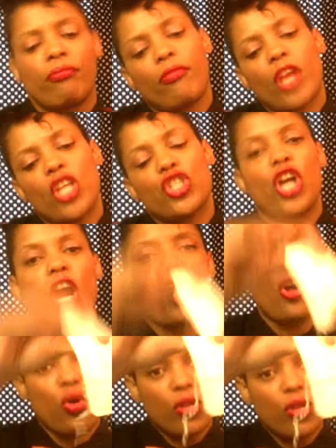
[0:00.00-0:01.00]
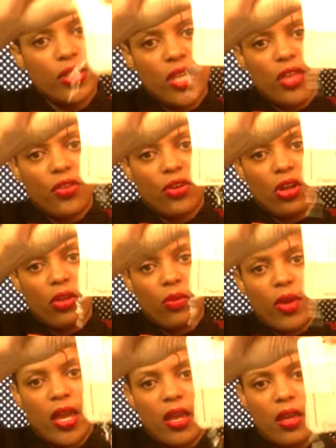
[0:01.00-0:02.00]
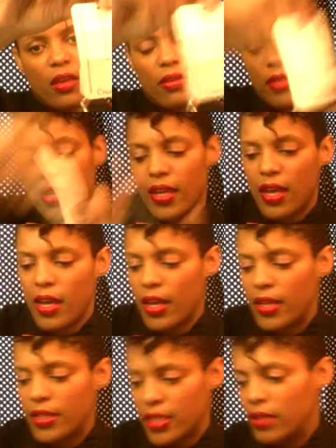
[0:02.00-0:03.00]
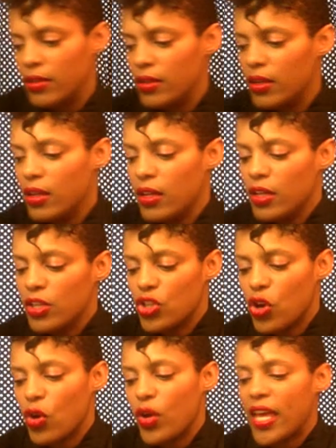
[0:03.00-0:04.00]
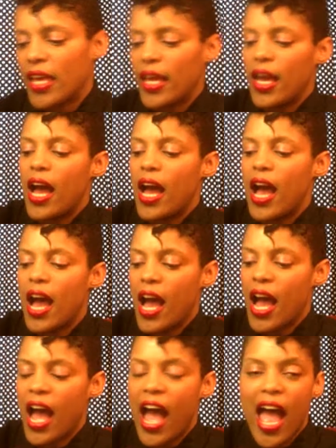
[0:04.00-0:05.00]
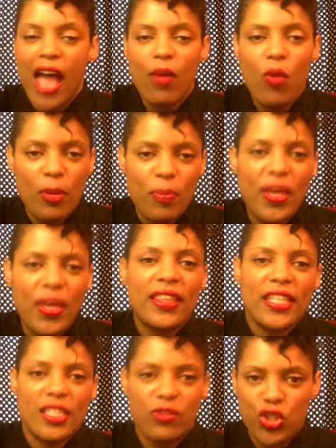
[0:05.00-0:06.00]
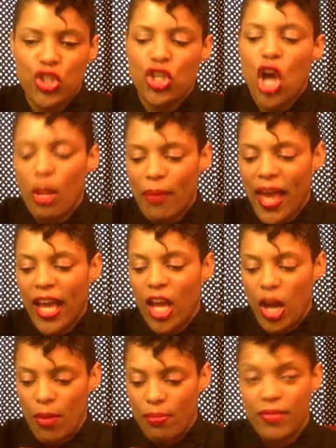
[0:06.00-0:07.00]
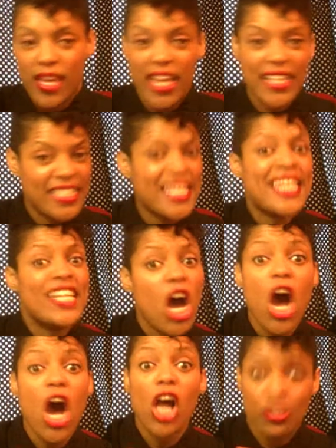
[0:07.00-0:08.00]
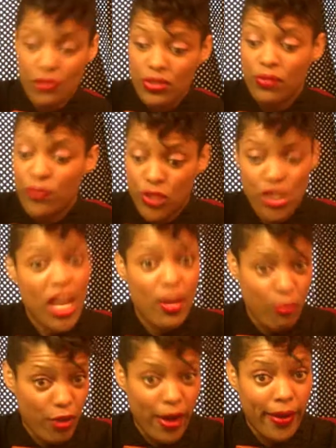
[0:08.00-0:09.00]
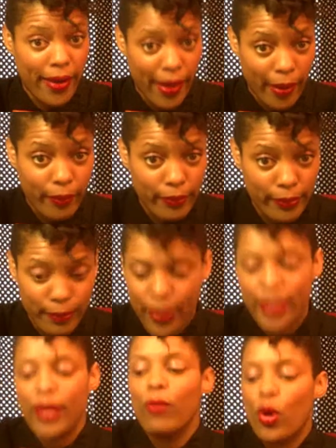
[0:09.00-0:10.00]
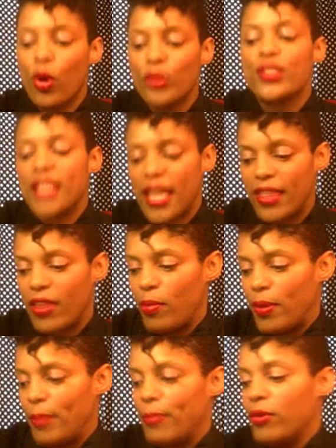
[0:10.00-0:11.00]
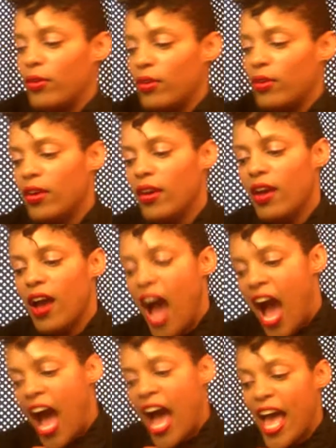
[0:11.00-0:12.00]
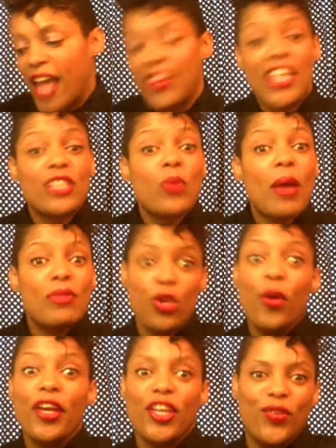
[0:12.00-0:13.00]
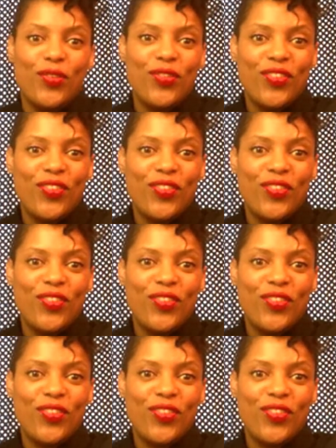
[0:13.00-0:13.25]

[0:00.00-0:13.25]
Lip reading: Charcoal is the other colorway that I did. So I want to pick this shawl back up. It's in the Hall of Shame right now, but it won't stay there, people. That's why I'm showing you.